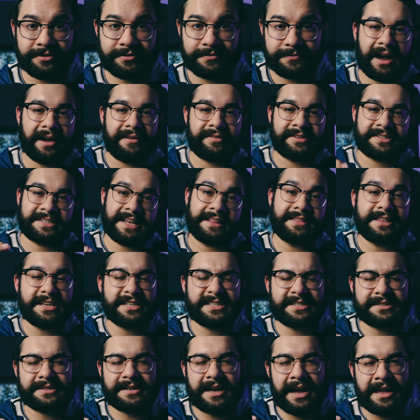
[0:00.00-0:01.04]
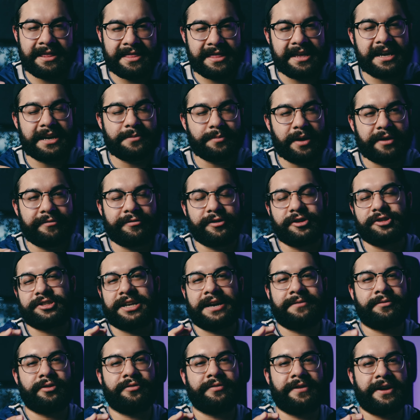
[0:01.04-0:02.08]
I've said this, I think, in my first
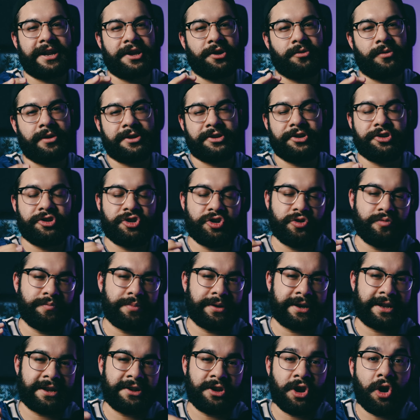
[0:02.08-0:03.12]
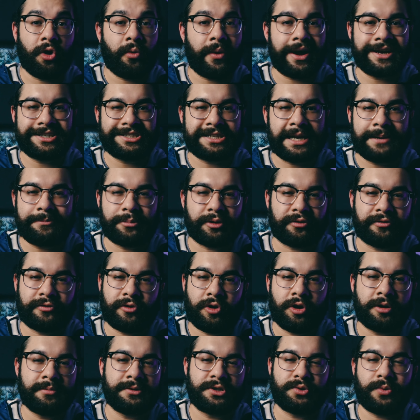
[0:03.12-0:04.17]
ever video on YouTube, but in no way, shape, or
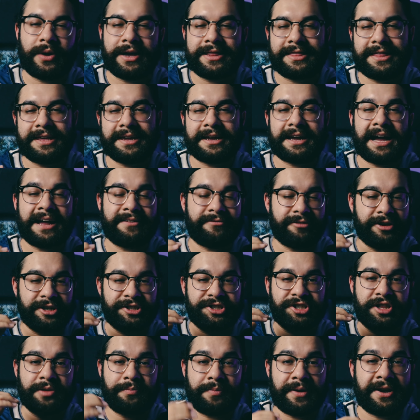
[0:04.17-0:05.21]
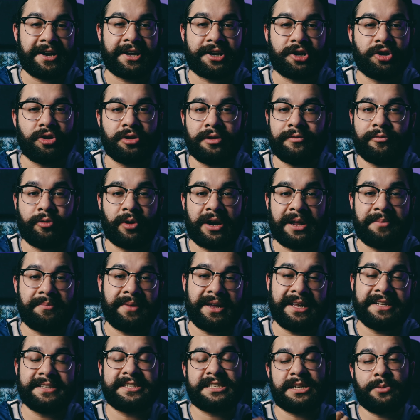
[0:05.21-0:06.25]
form do I think I've reached the pinnacle of what it
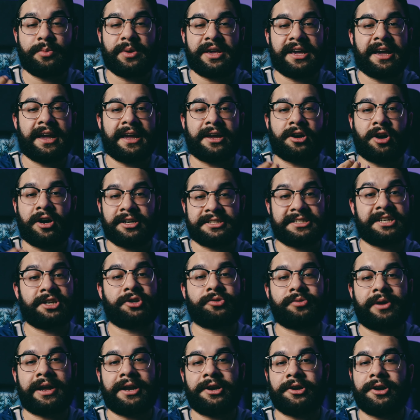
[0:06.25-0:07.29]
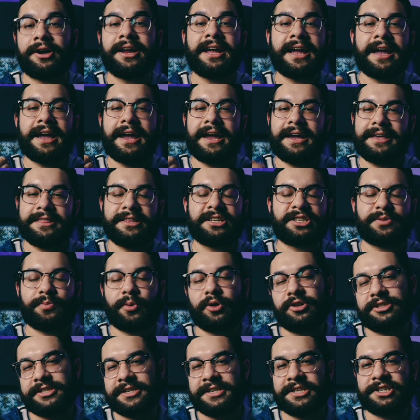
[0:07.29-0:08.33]
means to be a content creator in the
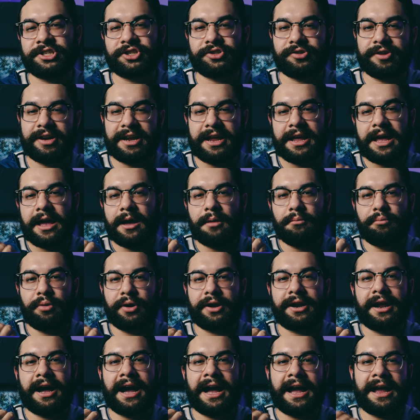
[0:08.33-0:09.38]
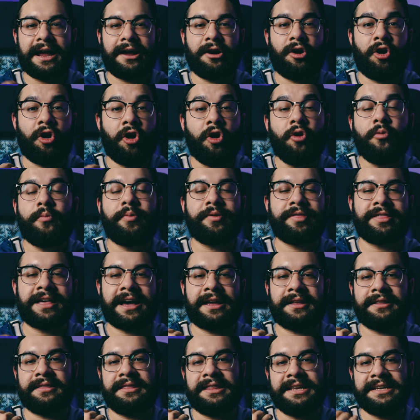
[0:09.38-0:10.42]
sports industry. But I hope
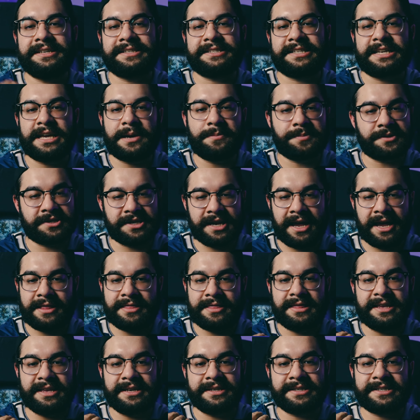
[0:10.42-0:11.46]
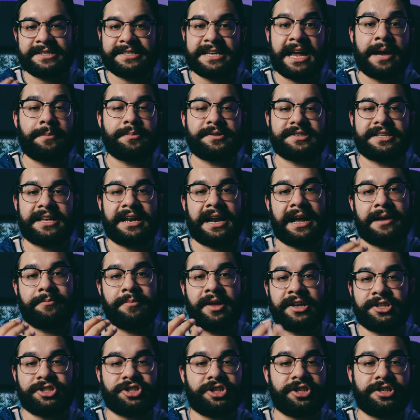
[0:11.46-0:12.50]
that these tips and these steps that I
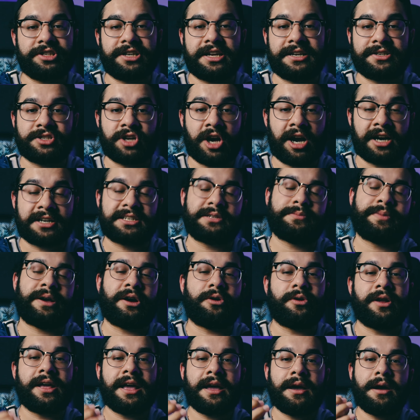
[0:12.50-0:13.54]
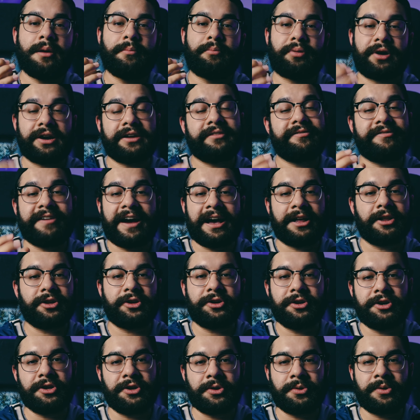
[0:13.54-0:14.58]
mentioned and talked about bring value
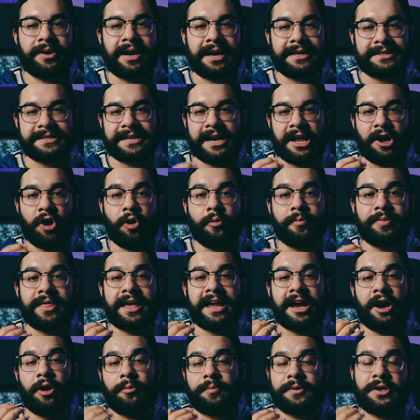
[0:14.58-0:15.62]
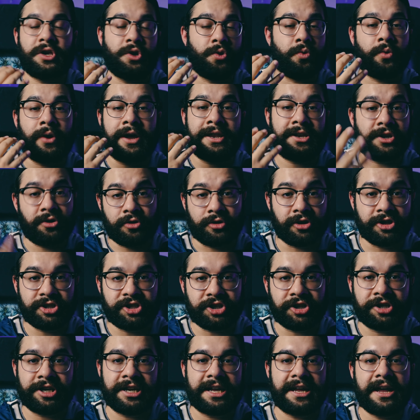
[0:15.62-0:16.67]
to you guys, and I hope they help you in your
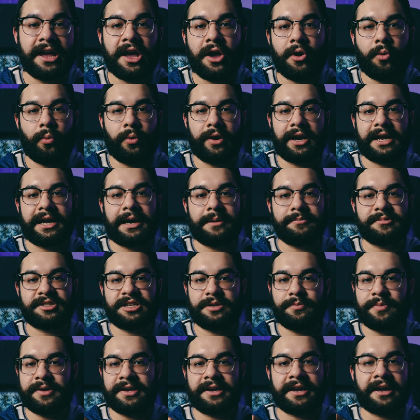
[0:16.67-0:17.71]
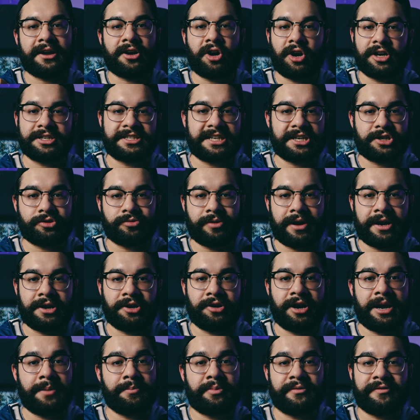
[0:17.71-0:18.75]
journey when it comes to being a content creator
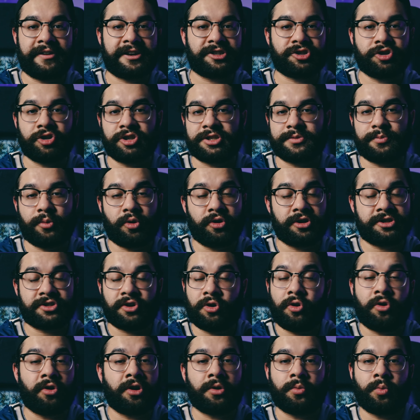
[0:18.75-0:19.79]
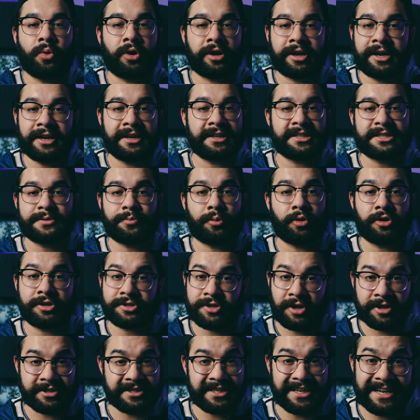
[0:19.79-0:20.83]
in professional sports or working in sports
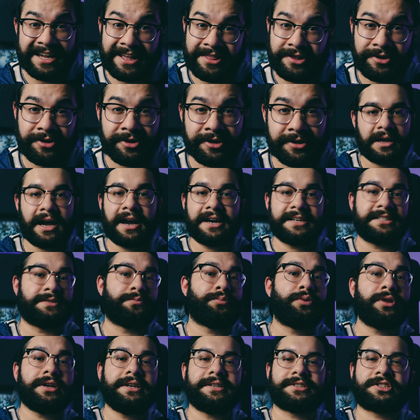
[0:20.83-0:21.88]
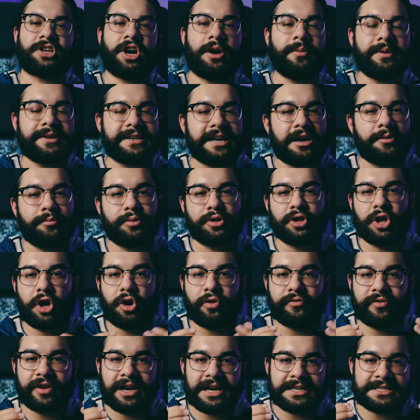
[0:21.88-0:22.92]
altogether. Guys, please comment down below
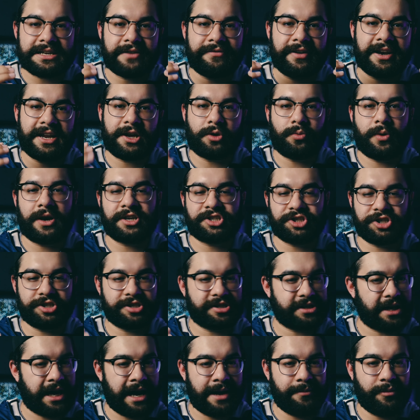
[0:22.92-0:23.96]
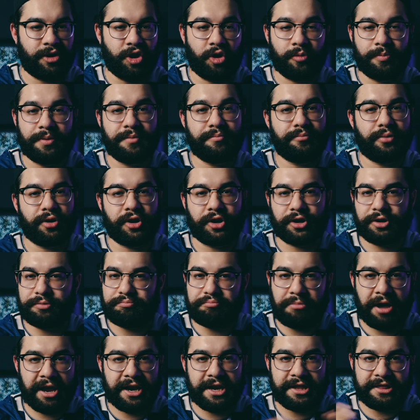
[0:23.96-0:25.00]
if you guys have any questions. I'm an open book.
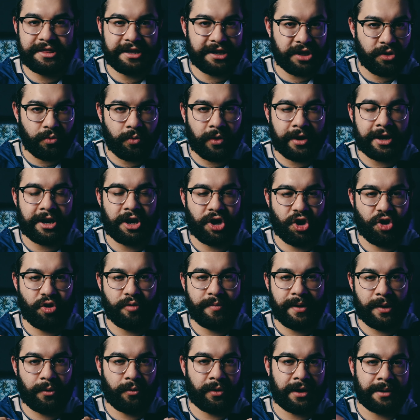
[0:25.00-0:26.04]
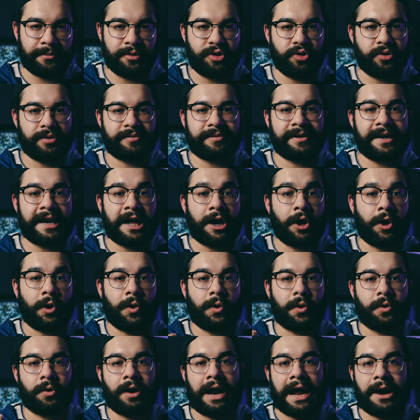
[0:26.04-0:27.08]
Anything you want to know about what I'm doing right now
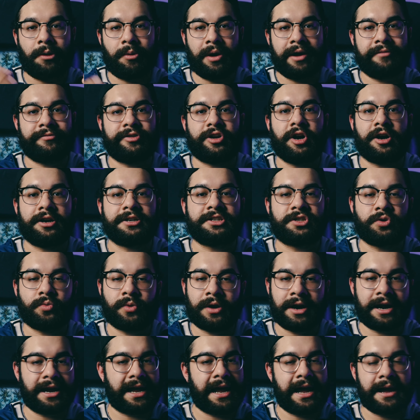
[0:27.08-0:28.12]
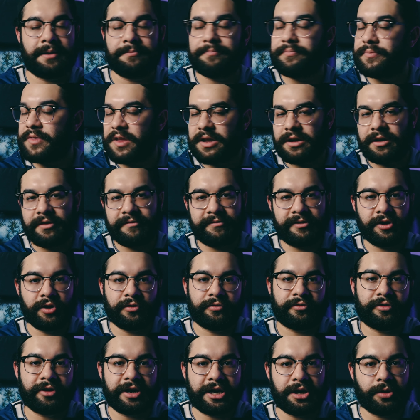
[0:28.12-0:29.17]
or how I've gotten to where I am, feel
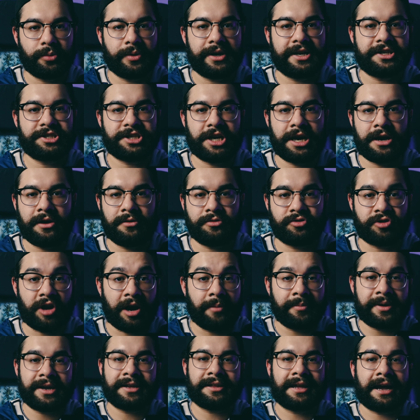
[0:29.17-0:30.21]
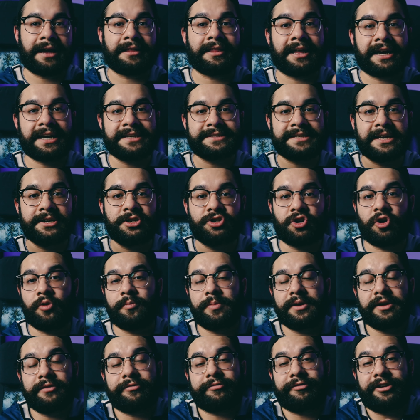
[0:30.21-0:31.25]
free to reach out, drop me a line. Like I said, don't
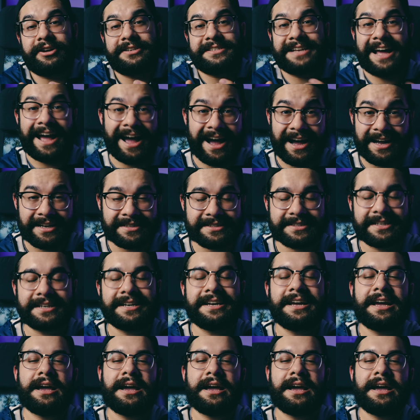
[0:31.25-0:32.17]
be afraid to ask.